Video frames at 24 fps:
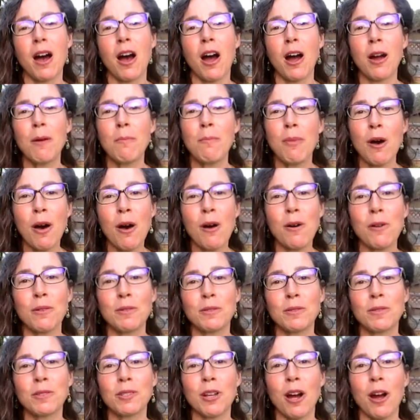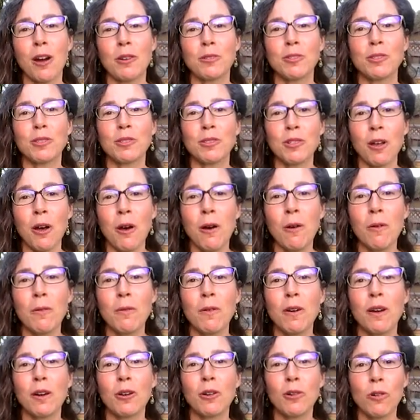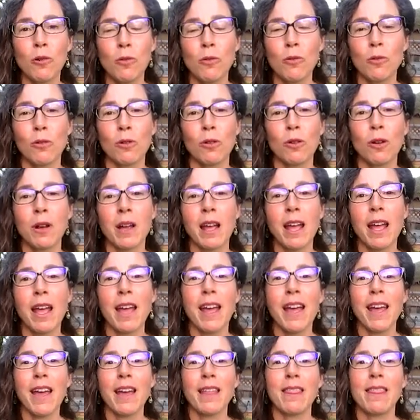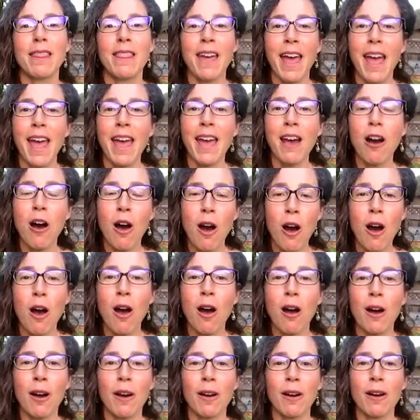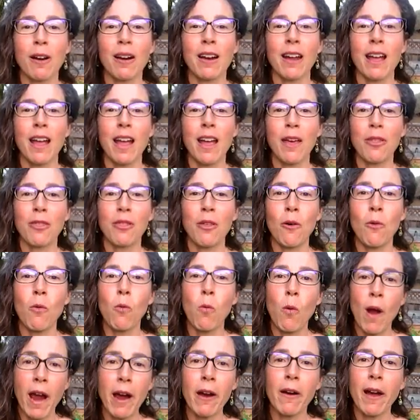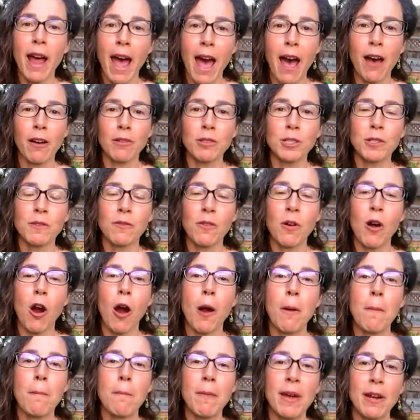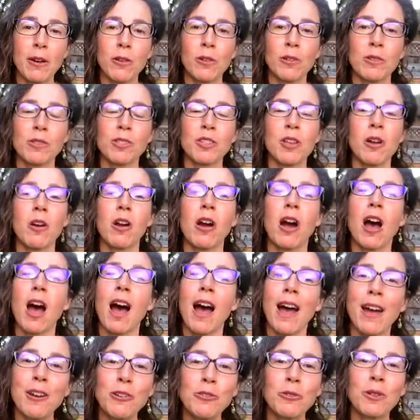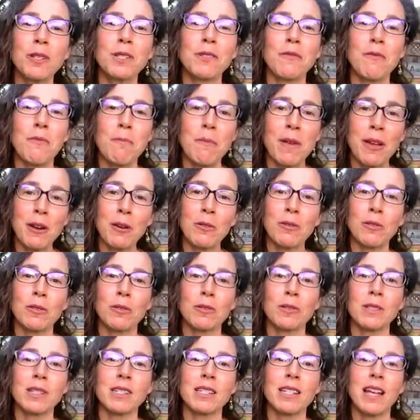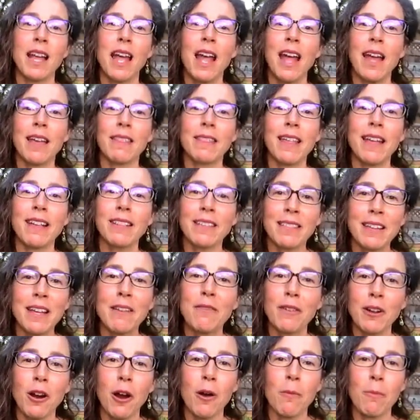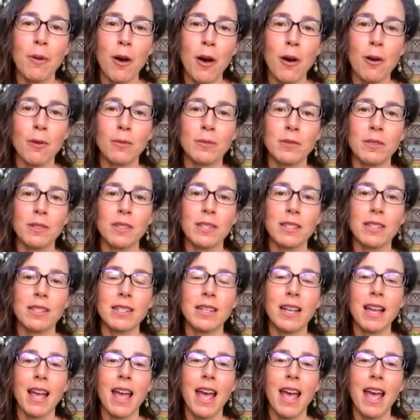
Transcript: Our bones are so cool. They are the warehouse for our minerals. There are hundreds of minerals that live in our bones.